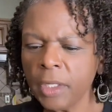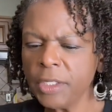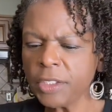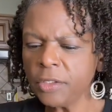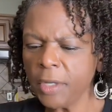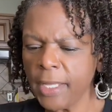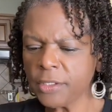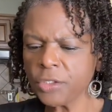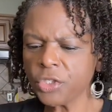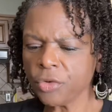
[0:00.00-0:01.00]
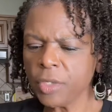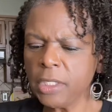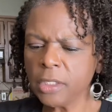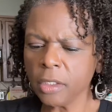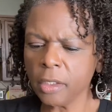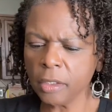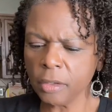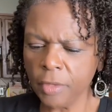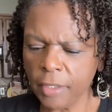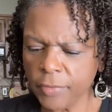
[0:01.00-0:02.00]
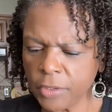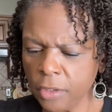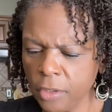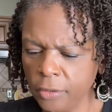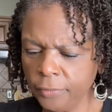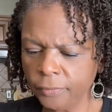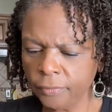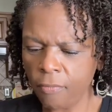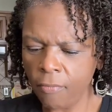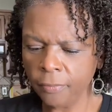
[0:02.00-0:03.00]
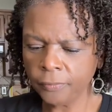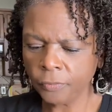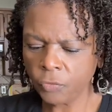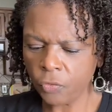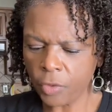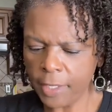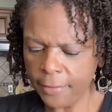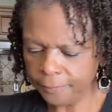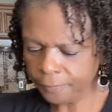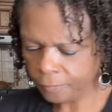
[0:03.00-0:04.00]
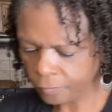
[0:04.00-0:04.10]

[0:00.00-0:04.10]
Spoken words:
It still has the strings on it, or whatever it's called, right?